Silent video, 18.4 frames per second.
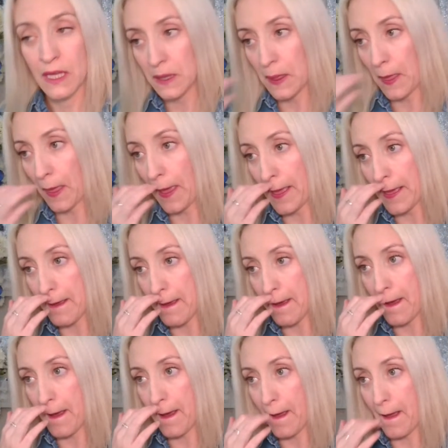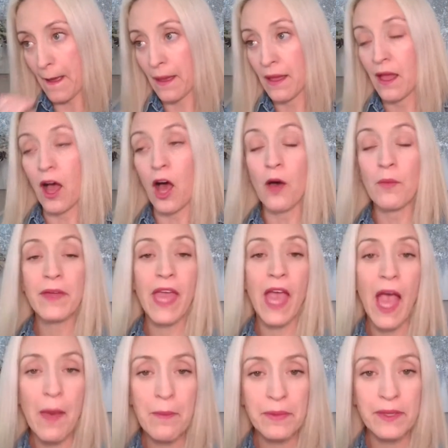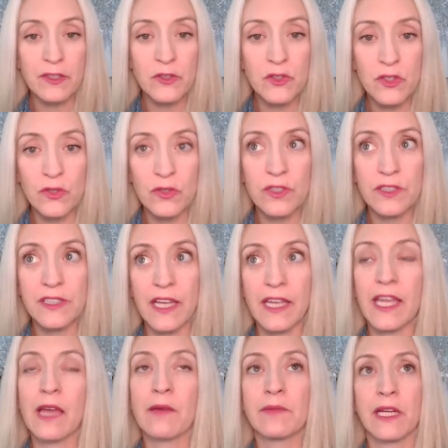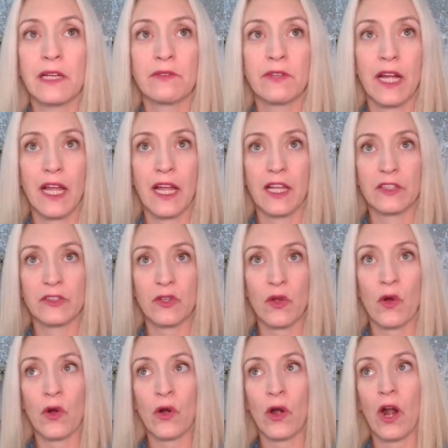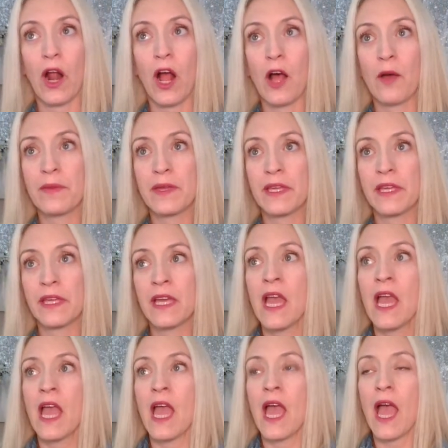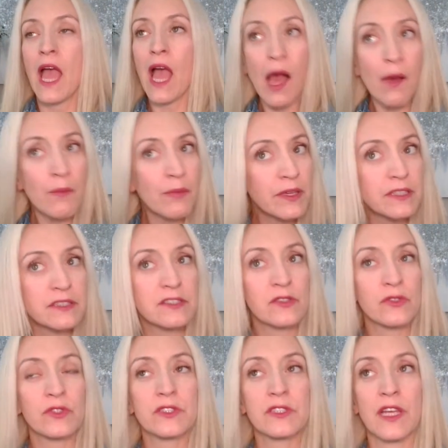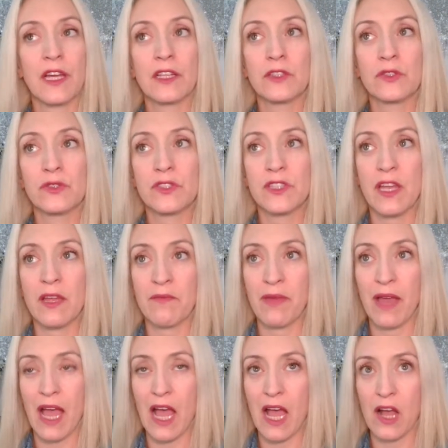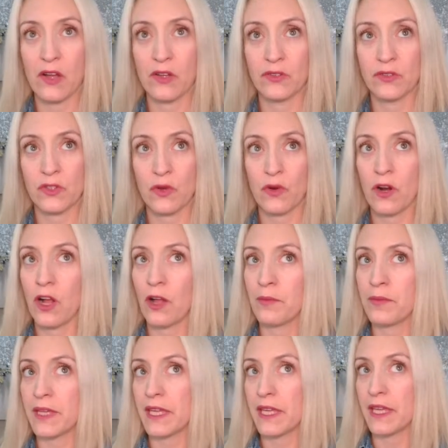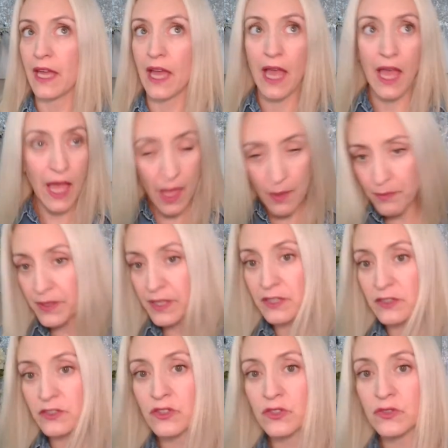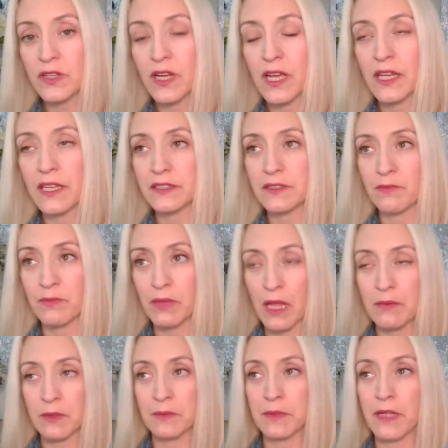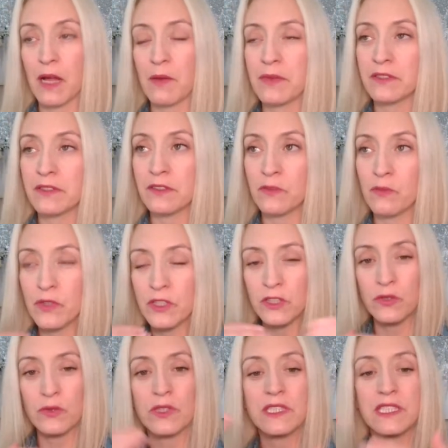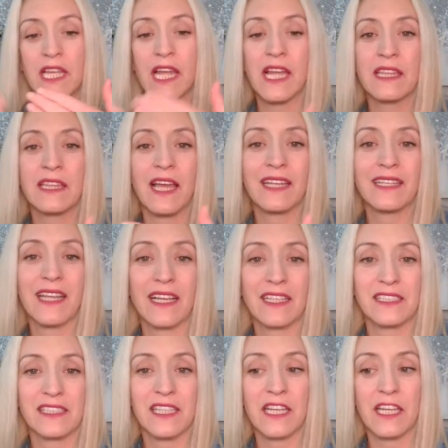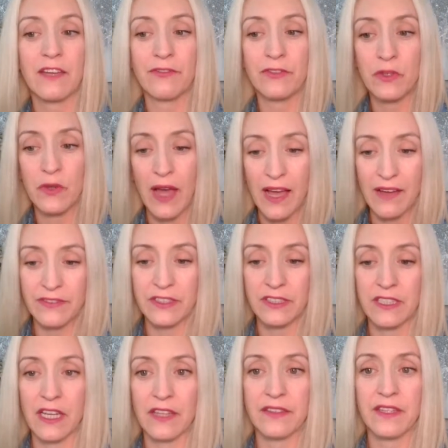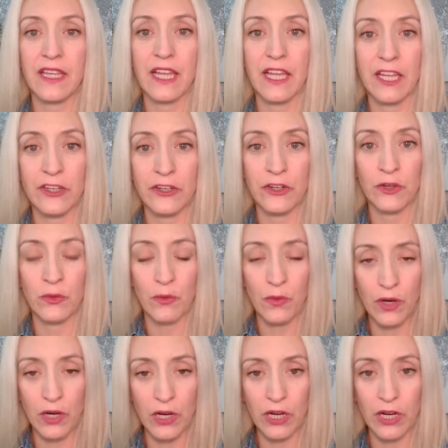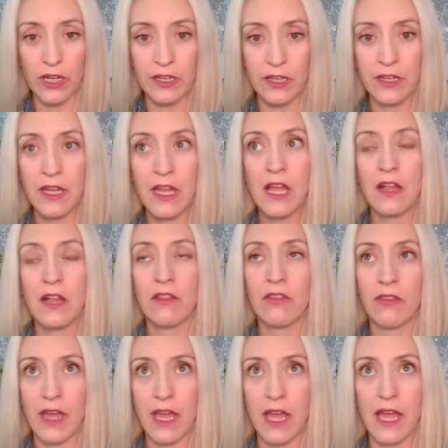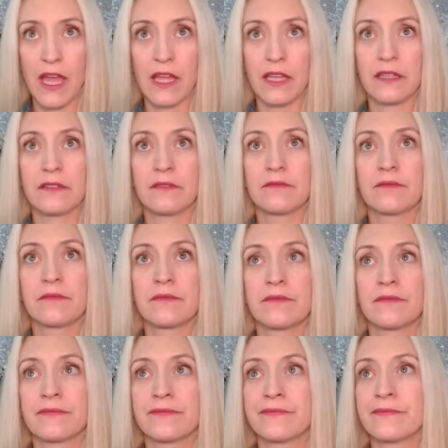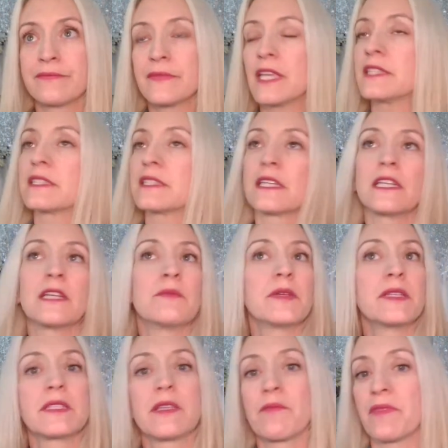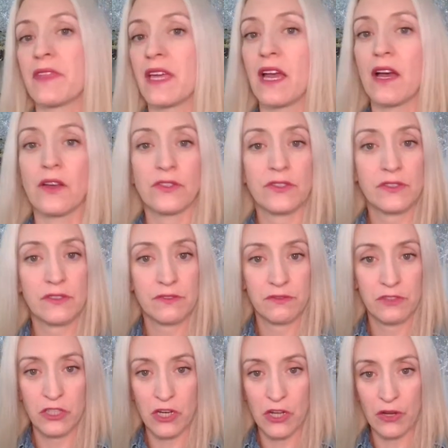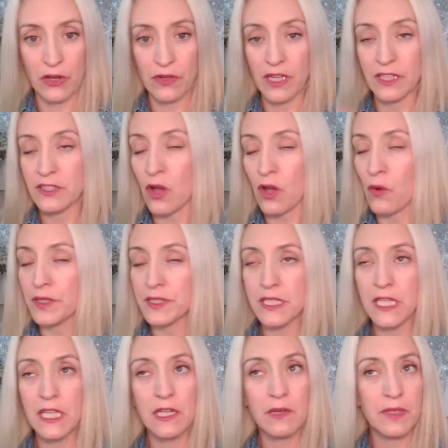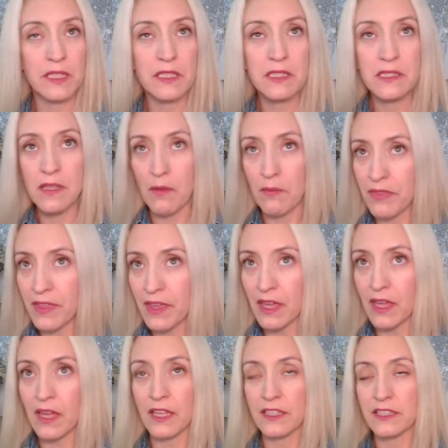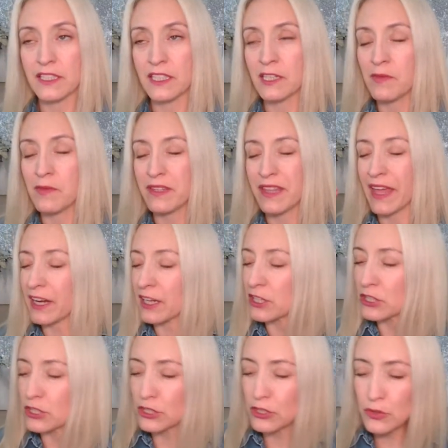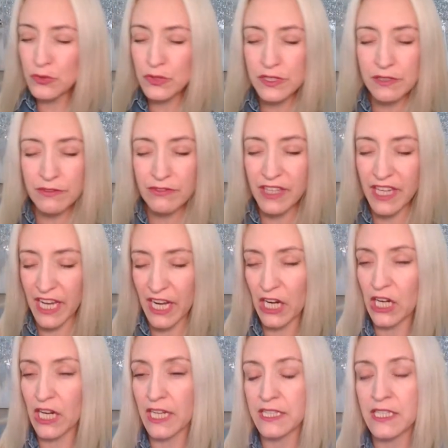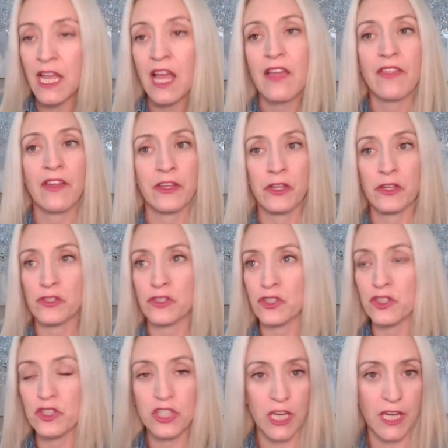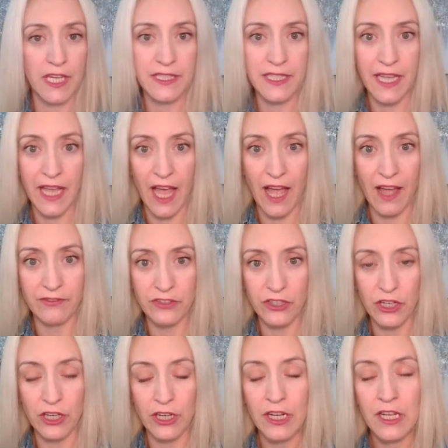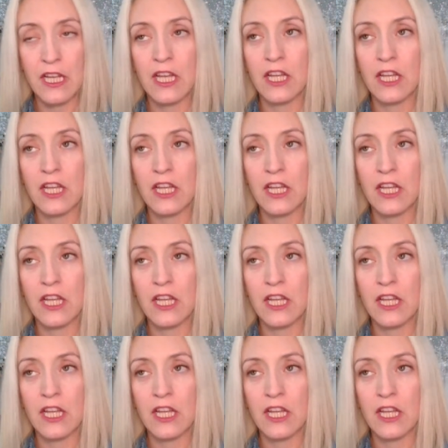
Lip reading: Like I'll be happy as soon as I get my raise, or I'll be happy as soon as I lose 10 pounds, or I'll be happy as soon as blah, blah, blah. But when you attain that next thing, if you haven't done the inner work, then it's going to be something else. It's always going to be something. It's going to be that elusive carrot that you're just chasing after.